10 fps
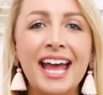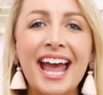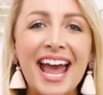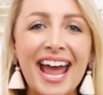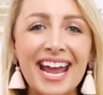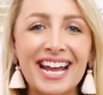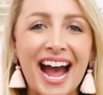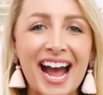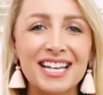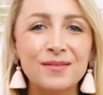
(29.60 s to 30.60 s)
Hey
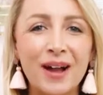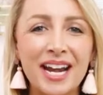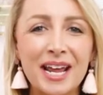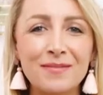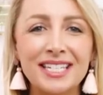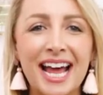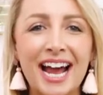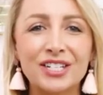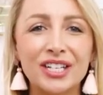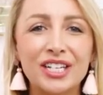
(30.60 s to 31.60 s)
guys, my name is
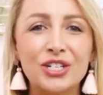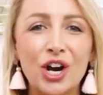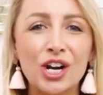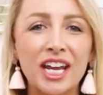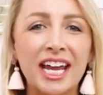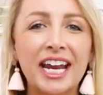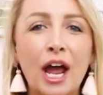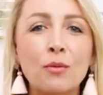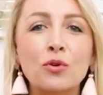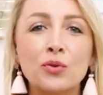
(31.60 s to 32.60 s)
Ashley Jurney and
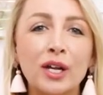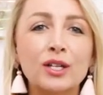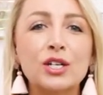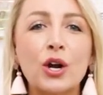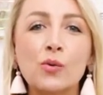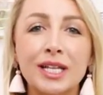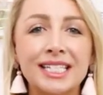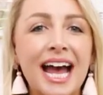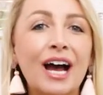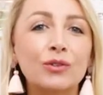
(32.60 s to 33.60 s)
I'm a realtor
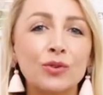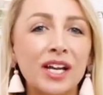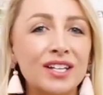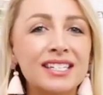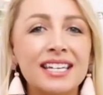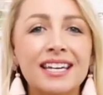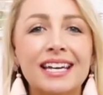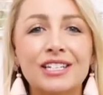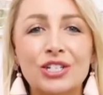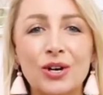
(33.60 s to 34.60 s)
with Town Realty
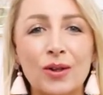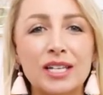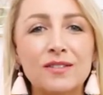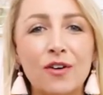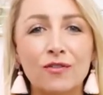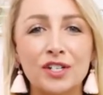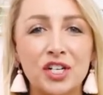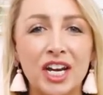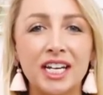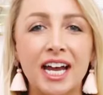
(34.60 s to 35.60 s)
in Charlottesville,
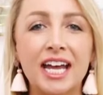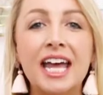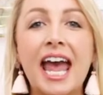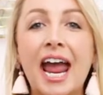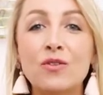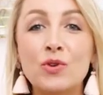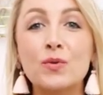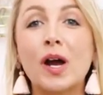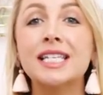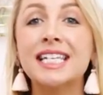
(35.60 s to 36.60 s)
Virginia, and we
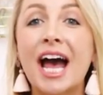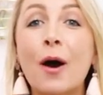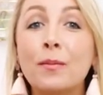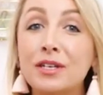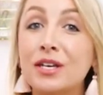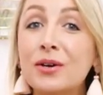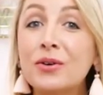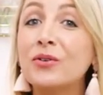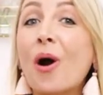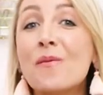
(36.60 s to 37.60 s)
want to help
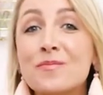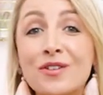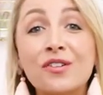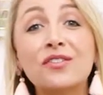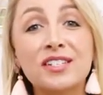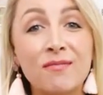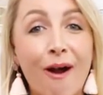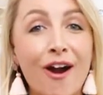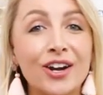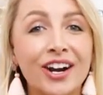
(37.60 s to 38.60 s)
you move
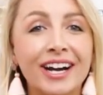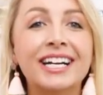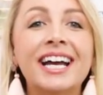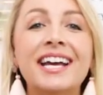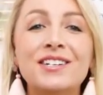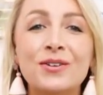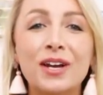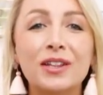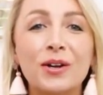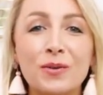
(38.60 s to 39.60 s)
smarter. You
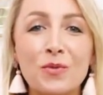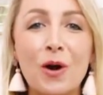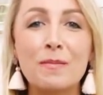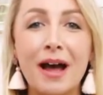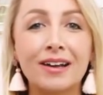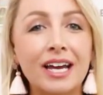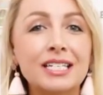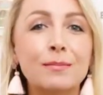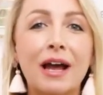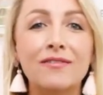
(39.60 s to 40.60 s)
can learn more about
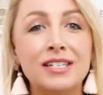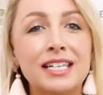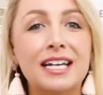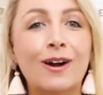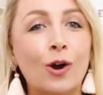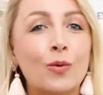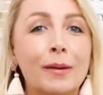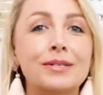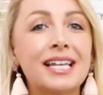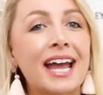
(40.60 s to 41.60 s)
us by visiting our
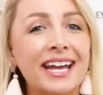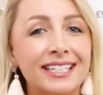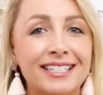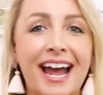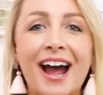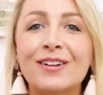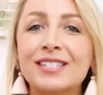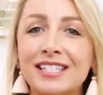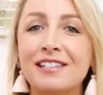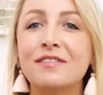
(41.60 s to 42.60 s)
website,
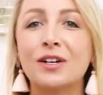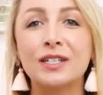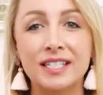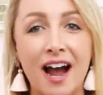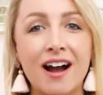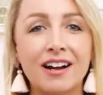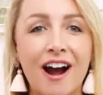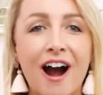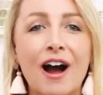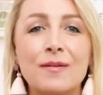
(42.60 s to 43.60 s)

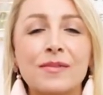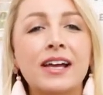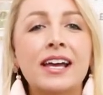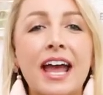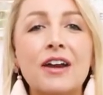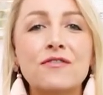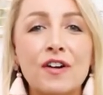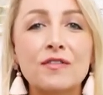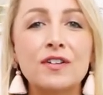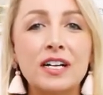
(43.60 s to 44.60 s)
towncville.com. And
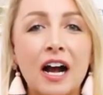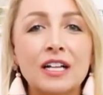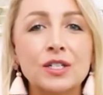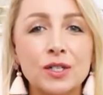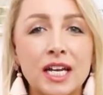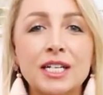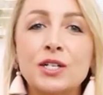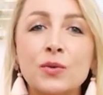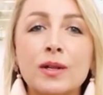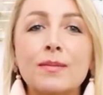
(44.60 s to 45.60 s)
for a free
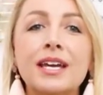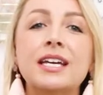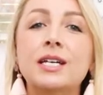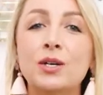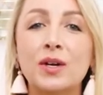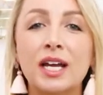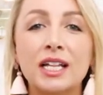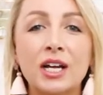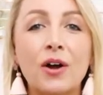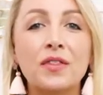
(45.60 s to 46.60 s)
consultation with me, you can
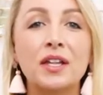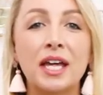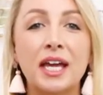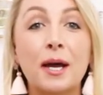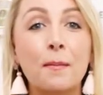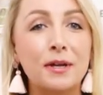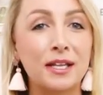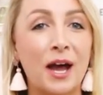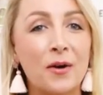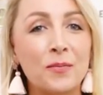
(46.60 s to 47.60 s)
click on the link
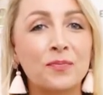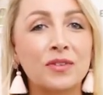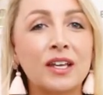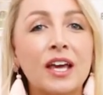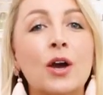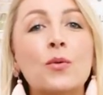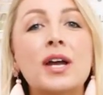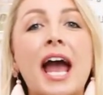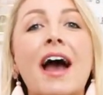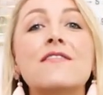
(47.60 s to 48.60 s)
below. We
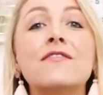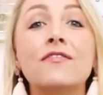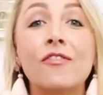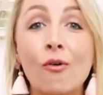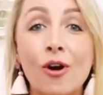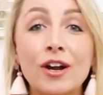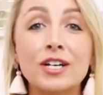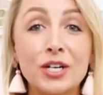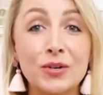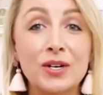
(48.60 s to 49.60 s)
have four
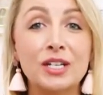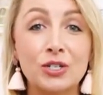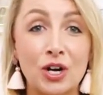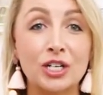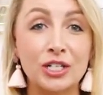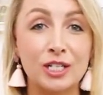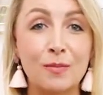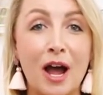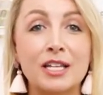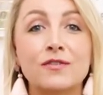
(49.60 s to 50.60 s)
new construction
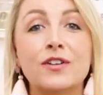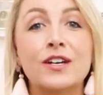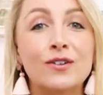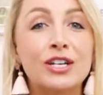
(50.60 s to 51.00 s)
spots for you to